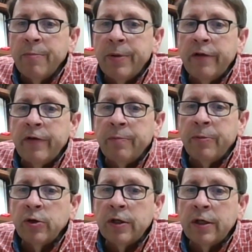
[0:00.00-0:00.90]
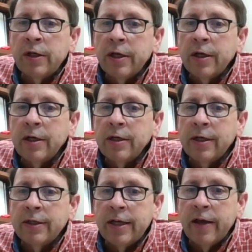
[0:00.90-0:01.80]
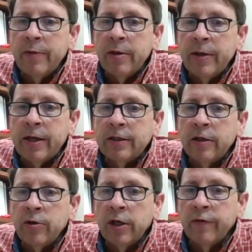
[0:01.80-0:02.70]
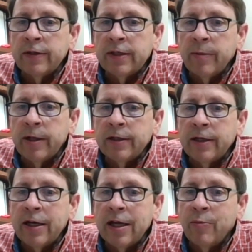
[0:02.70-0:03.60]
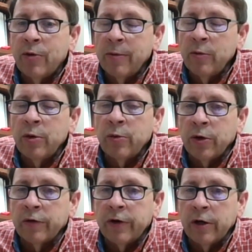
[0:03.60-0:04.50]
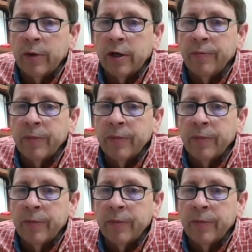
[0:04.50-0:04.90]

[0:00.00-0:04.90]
But if a person doesn't have BBS and they're given setmelanotide, it probably won't work very well,